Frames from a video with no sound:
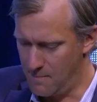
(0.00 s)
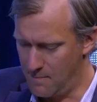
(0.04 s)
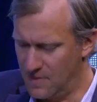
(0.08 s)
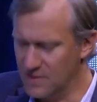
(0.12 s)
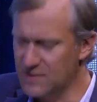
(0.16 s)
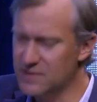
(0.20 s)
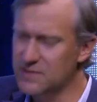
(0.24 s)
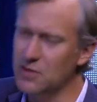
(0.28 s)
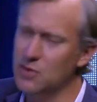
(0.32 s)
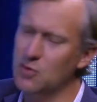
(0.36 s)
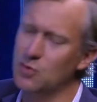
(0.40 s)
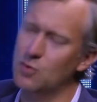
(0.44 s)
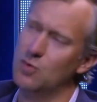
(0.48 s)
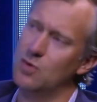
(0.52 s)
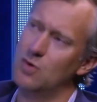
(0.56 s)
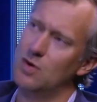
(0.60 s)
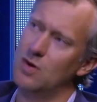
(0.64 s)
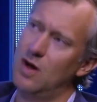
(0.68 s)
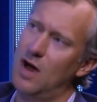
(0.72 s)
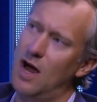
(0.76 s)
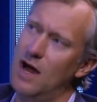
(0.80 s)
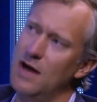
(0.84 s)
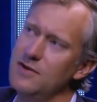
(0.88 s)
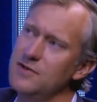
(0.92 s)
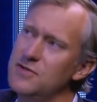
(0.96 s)
And so
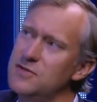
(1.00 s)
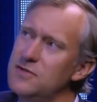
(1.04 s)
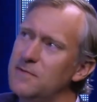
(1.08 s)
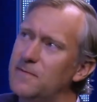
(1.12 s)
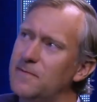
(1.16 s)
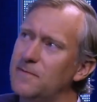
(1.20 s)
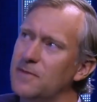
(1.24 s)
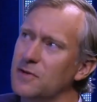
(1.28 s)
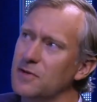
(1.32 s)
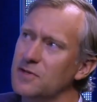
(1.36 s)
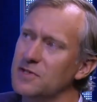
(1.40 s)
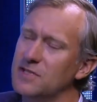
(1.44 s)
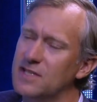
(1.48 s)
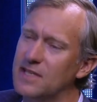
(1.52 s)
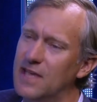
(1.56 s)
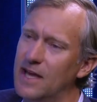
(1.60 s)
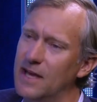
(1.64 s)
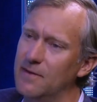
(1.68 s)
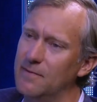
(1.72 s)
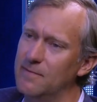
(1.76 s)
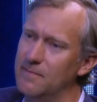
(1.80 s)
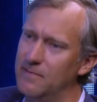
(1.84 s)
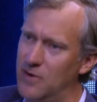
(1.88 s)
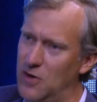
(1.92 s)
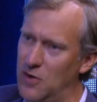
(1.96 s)
how did you first
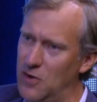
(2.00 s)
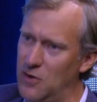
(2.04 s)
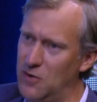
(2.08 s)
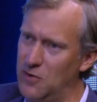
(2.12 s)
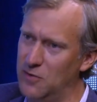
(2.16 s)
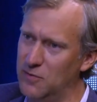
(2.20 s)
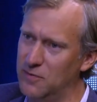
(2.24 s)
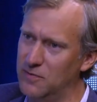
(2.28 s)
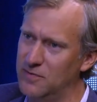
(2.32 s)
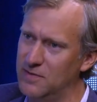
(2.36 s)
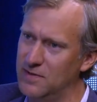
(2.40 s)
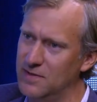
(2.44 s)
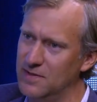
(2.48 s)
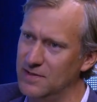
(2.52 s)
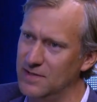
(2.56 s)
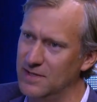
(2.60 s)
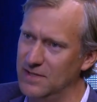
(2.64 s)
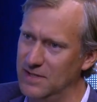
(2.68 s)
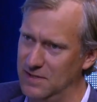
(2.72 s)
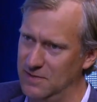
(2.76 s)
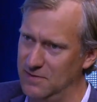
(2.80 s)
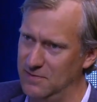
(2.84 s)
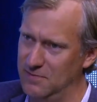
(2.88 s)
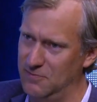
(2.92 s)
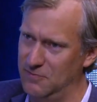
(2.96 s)
get involved
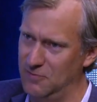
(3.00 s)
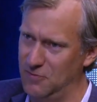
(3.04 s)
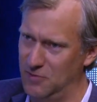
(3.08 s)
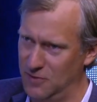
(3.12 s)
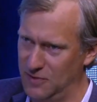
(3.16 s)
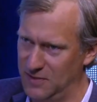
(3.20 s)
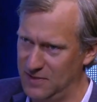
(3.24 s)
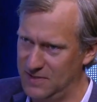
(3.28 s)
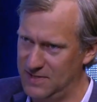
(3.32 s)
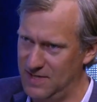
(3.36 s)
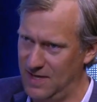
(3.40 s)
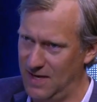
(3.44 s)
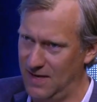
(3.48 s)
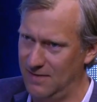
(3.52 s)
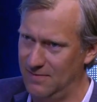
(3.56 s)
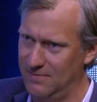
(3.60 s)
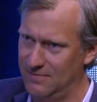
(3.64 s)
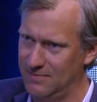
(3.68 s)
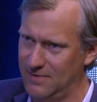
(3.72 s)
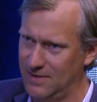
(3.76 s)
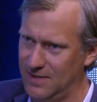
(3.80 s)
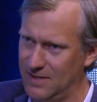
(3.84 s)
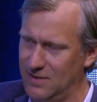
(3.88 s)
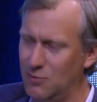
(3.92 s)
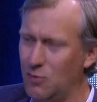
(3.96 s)
in real estate?
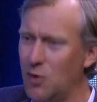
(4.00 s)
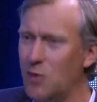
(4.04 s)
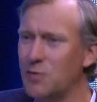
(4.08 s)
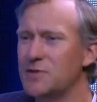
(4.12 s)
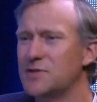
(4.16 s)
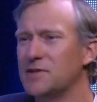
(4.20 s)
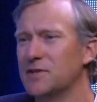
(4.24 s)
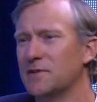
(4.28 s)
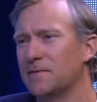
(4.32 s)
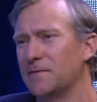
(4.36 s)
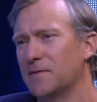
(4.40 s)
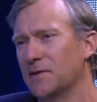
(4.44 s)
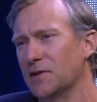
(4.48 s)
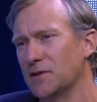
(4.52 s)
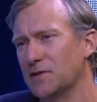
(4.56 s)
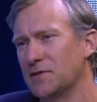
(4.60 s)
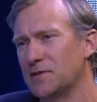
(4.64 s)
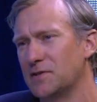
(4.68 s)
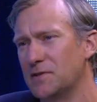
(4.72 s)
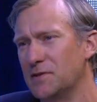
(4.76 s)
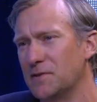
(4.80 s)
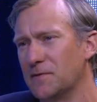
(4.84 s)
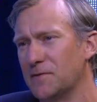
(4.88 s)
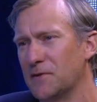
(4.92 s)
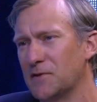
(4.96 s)
Kind of what was your
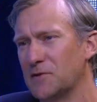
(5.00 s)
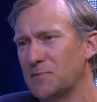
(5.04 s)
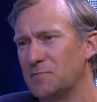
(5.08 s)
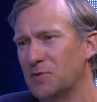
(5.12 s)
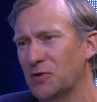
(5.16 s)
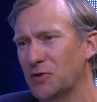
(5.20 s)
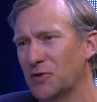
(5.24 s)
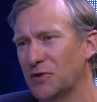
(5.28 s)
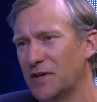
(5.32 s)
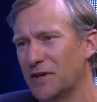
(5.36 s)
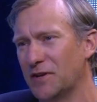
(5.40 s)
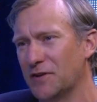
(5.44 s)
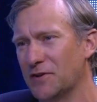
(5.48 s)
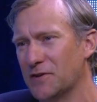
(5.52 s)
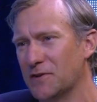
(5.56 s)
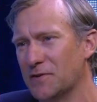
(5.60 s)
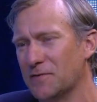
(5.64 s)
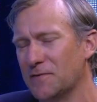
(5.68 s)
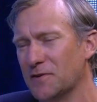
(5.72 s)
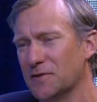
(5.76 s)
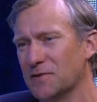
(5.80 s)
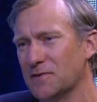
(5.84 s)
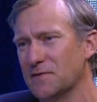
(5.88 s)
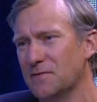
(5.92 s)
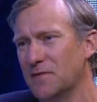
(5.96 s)
first building or your
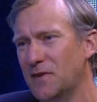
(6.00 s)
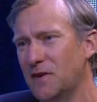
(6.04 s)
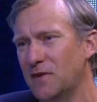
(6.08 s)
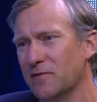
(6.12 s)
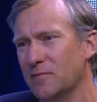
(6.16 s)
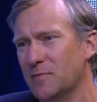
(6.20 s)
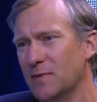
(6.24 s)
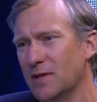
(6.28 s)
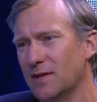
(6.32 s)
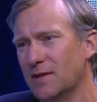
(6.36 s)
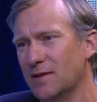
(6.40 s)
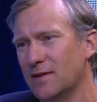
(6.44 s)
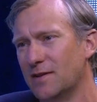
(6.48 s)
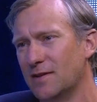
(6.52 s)
first involvement?